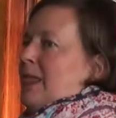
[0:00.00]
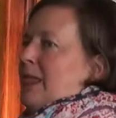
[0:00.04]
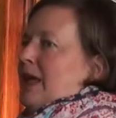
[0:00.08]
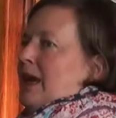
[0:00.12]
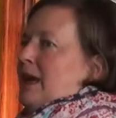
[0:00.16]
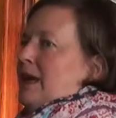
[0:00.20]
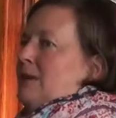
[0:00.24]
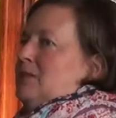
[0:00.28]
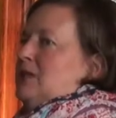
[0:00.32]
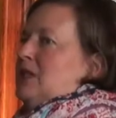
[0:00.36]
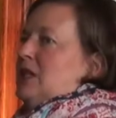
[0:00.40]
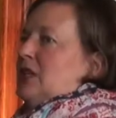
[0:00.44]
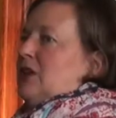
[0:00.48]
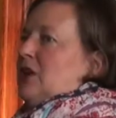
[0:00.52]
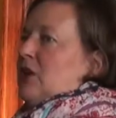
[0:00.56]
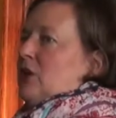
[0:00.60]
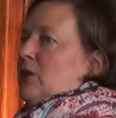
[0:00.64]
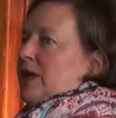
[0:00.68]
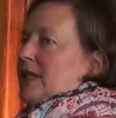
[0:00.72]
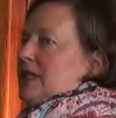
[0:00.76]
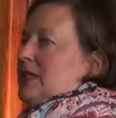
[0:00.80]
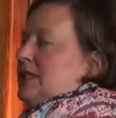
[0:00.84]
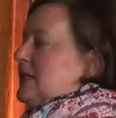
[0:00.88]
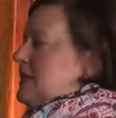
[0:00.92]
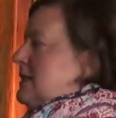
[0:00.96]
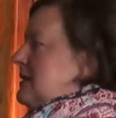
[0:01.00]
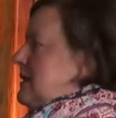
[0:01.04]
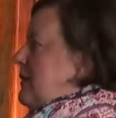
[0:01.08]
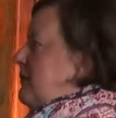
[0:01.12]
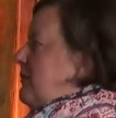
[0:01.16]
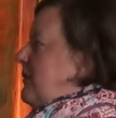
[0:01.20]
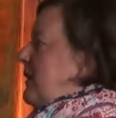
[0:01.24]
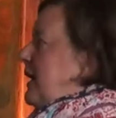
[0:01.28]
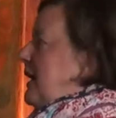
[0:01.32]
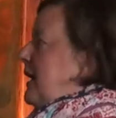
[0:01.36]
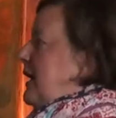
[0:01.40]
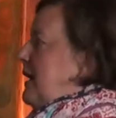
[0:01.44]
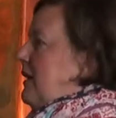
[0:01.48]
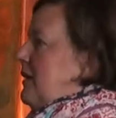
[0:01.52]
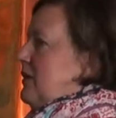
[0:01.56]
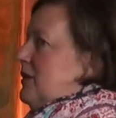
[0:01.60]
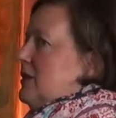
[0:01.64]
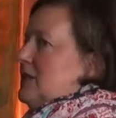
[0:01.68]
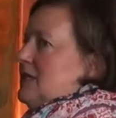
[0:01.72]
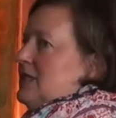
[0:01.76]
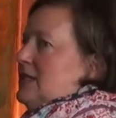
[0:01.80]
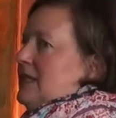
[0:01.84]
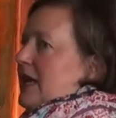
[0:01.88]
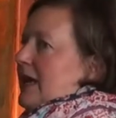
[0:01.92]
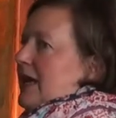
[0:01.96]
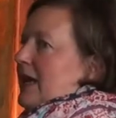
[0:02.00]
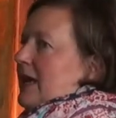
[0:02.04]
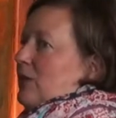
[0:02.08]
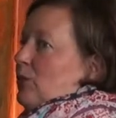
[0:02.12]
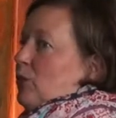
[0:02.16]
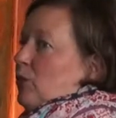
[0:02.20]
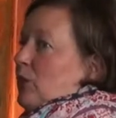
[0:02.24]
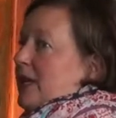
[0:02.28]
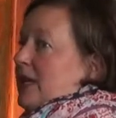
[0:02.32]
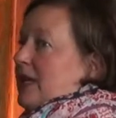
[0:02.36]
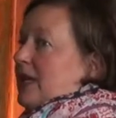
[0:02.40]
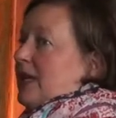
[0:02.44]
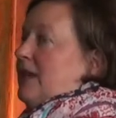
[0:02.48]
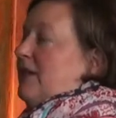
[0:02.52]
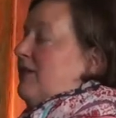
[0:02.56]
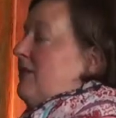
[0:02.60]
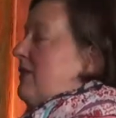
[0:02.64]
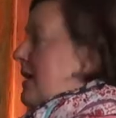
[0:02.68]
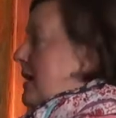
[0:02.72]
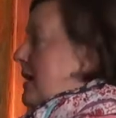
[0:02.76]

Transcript: um, to go into something else, and we give